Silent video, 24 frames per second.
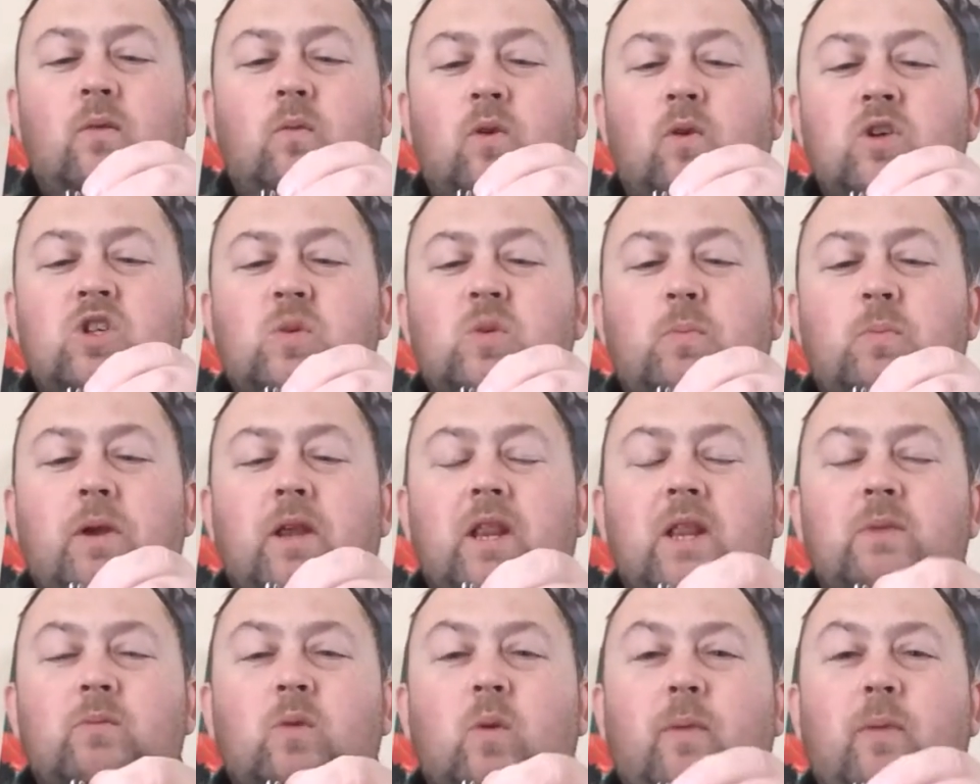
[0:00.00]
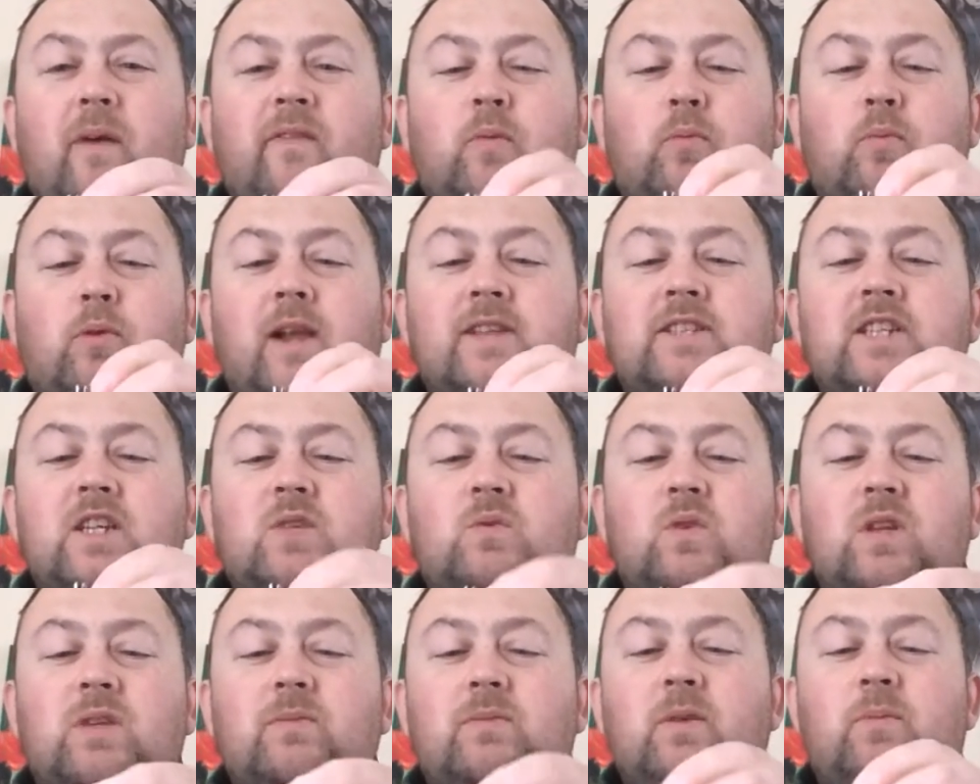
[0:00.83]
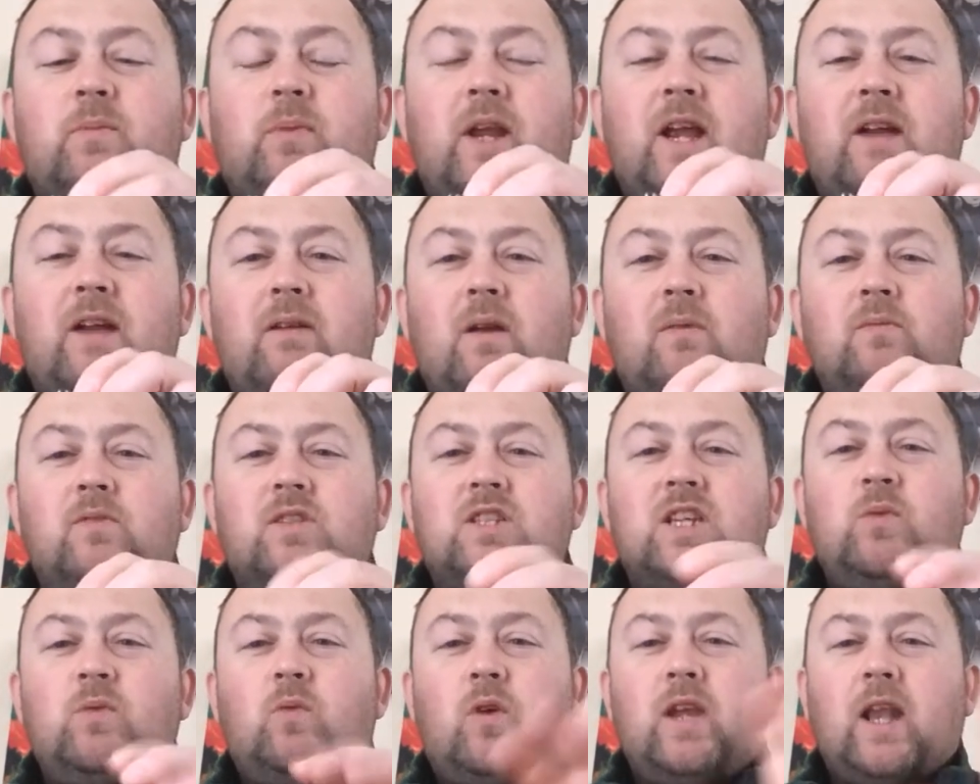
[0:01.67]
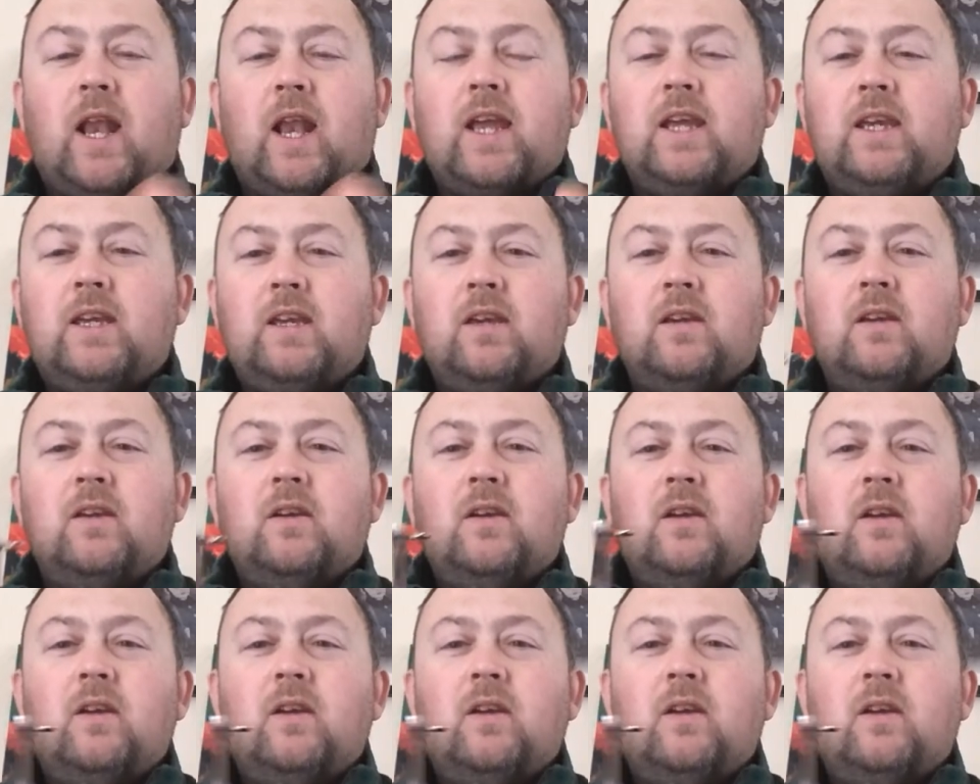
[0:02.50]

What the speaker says: once you pick them up, have a practice with them and play around, see what you like,